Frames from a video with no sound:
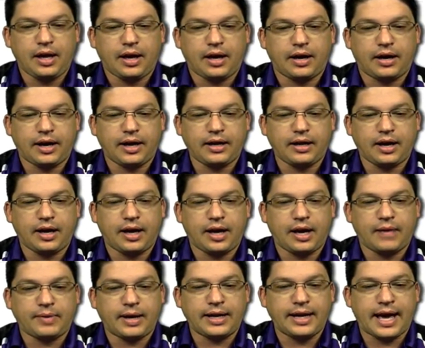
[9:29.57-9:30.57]
All right.
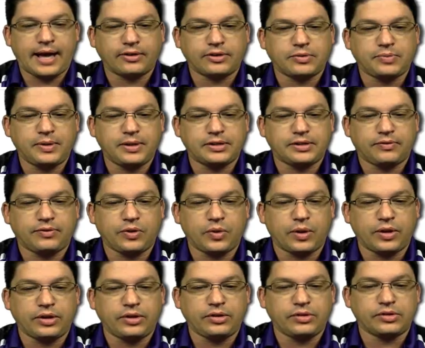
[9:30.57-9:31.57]
Um, announcements, if you
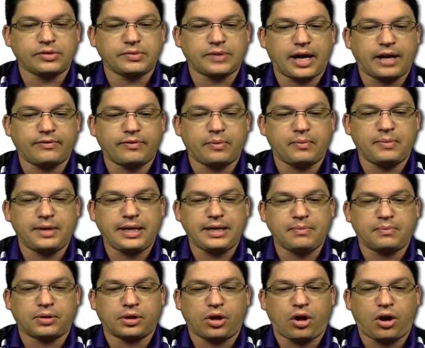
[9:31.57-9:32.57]
want to do some kind of a mini
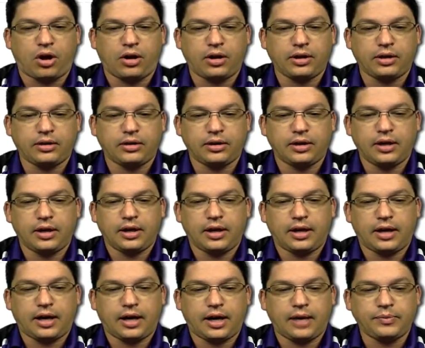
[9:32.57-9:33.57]
blog,
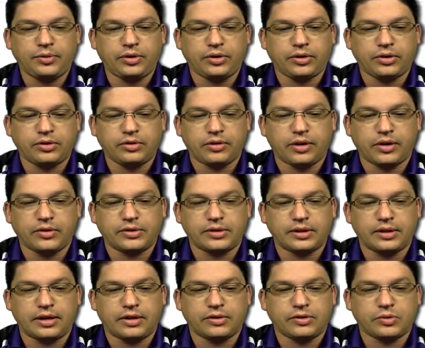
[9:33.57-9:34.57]
um, you could do those
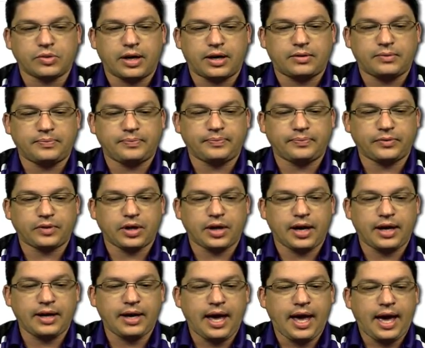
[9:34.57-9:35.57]
in there as well.
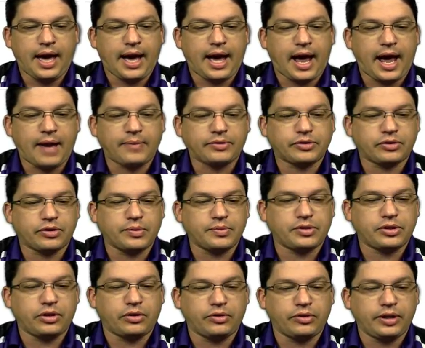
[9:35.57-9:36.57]
Okay. App
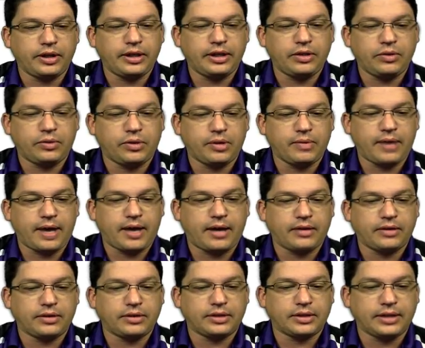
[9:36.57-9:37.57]
scripts you don't really need to worry
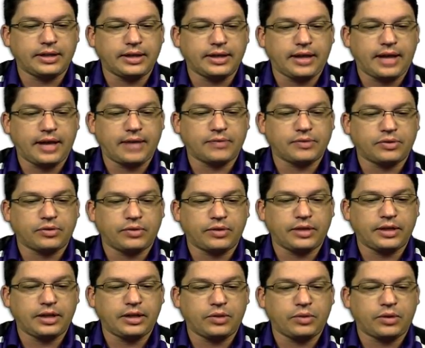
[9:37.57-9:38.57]
about. Deleted items don't really
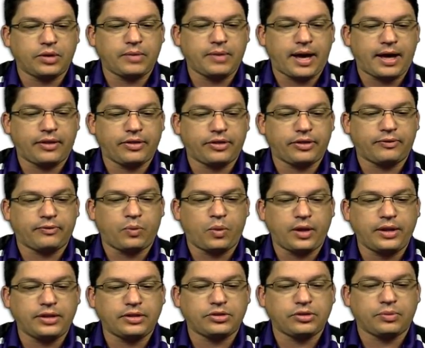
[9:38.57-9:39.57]
need to worry about. The
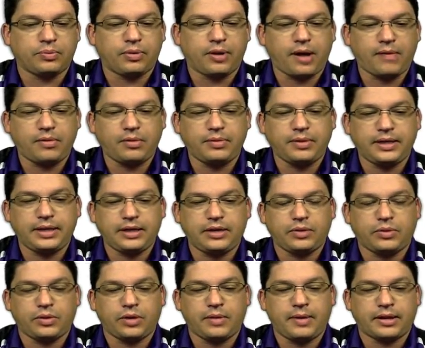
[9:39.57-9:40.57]
one that you'll probably need
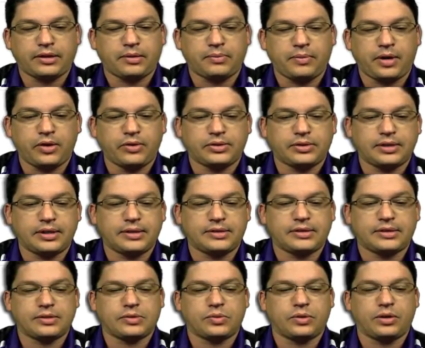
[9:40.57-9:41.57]
to worry about the most is
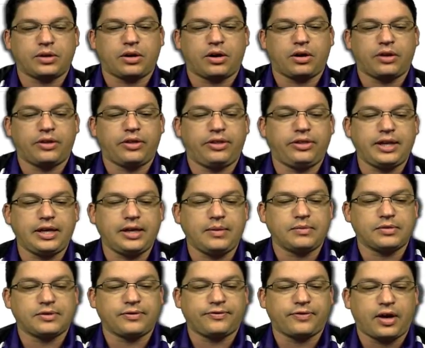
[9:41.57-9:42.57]
this one called
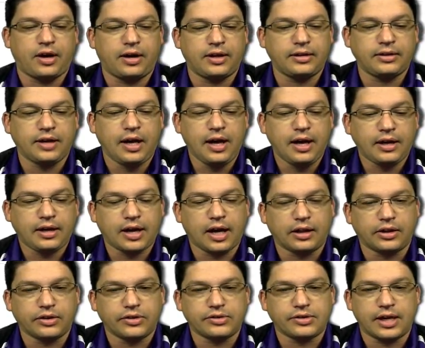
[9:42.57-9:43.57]
themes, font,
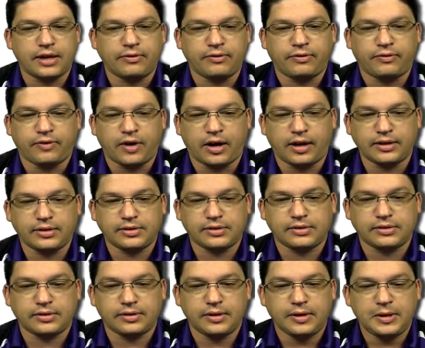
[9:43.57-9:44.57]
colors, and
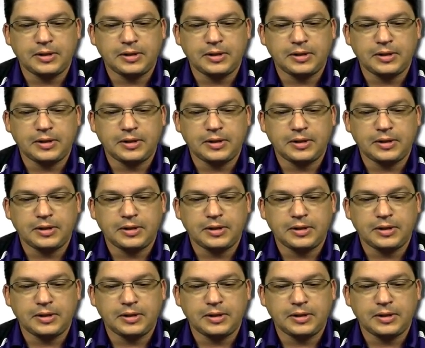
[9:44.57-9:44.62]
fonts.